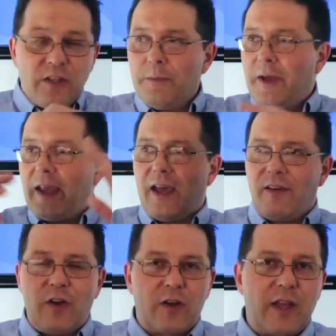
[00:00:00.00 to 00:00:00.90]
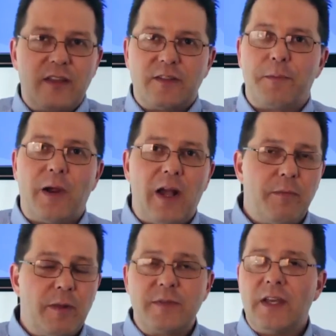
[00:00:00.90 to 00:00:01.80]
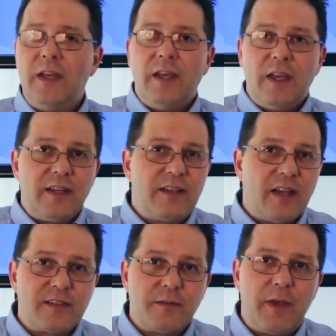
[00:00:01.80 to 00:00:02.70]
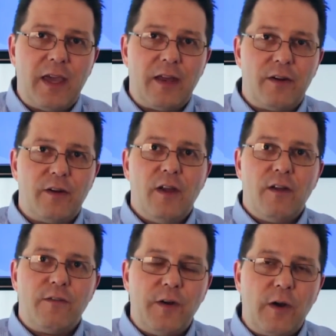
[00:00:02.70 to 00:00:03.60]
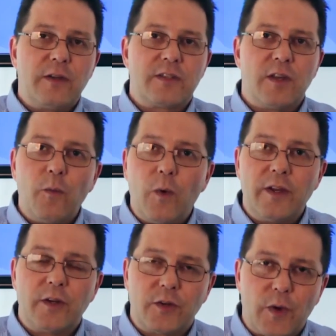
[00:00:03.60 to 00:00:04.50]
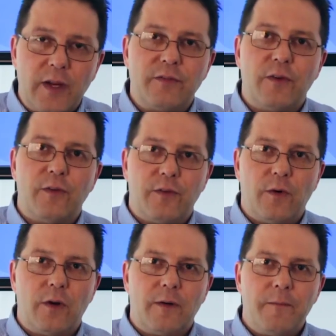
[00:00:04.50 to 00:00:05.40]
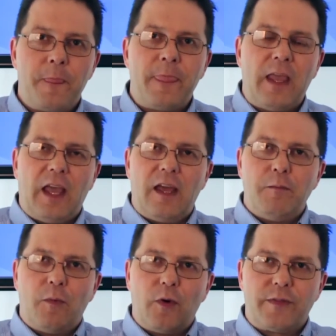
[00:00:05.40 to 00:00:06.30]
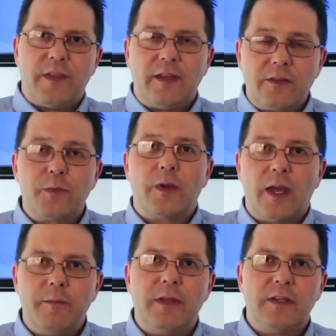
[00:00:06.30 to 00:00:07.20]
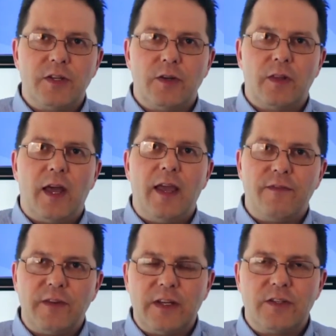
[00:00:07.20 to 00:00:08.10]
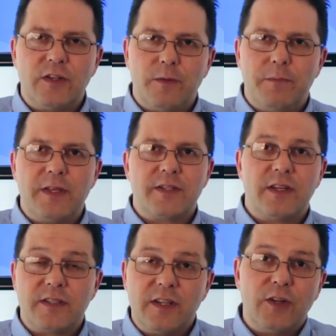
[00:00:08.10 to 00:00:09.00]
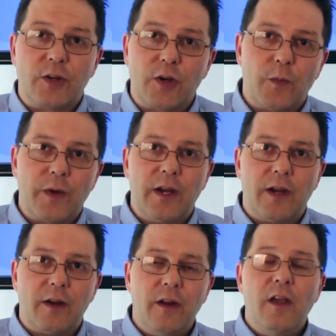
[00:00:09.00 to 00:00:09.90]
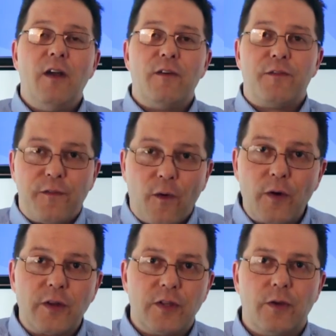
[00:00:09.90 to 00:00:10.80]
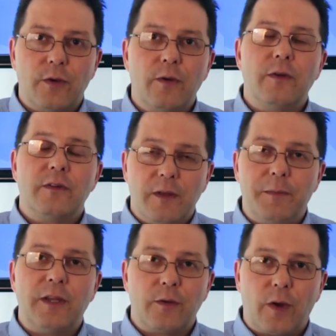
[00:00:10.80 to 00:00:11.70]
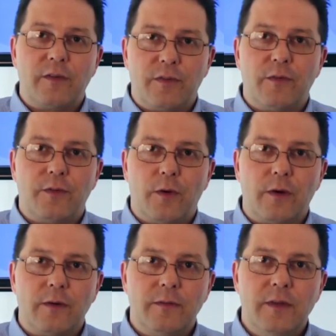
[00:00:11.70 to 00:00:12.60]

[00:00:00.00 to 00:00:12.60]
You may have all kinds of problems. It doesn't matter. Focus on what you're grateful for. And more things will come into your life and into your business and your career for you to be grateful for.